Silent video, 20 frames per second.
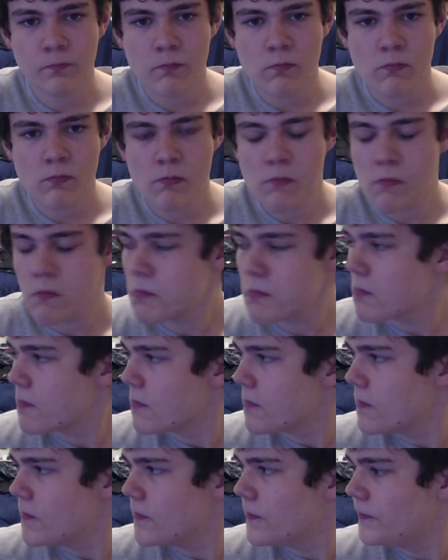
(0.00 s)

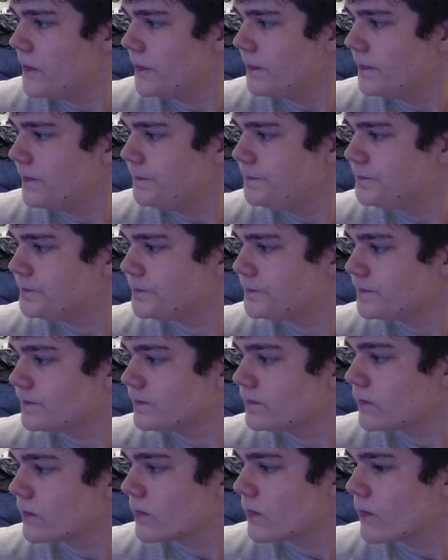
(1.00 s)

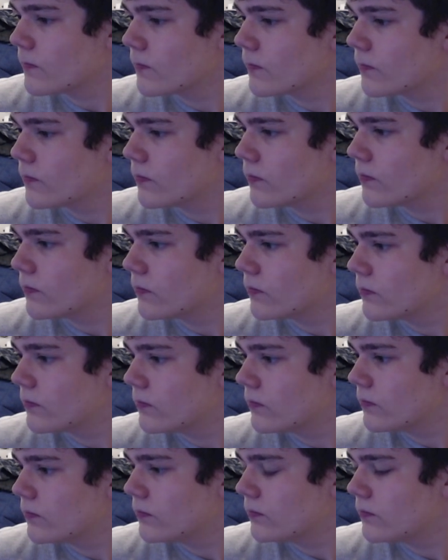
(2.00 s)

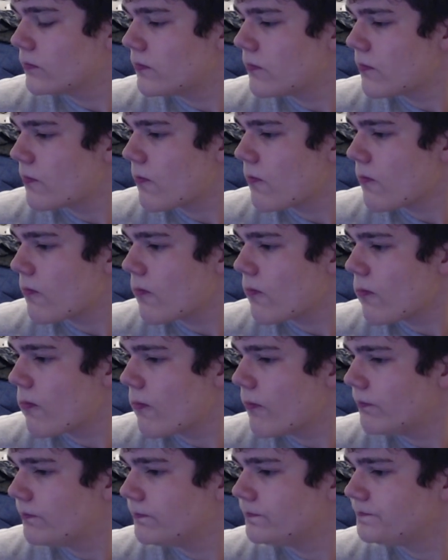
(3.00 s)

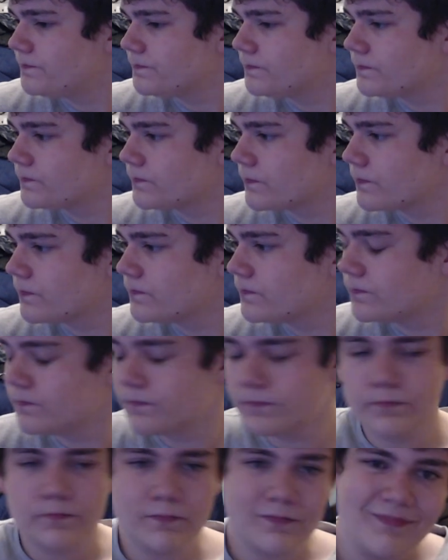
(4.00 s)

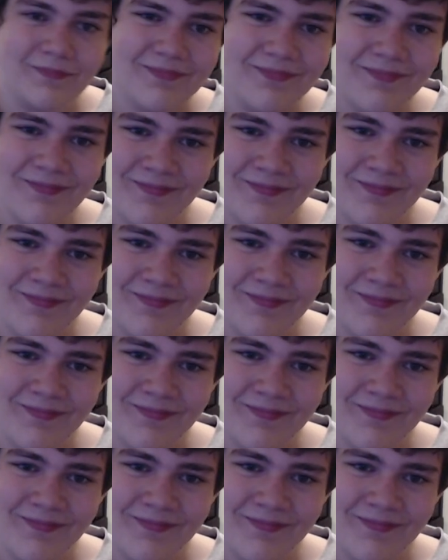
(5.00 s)
[no speech]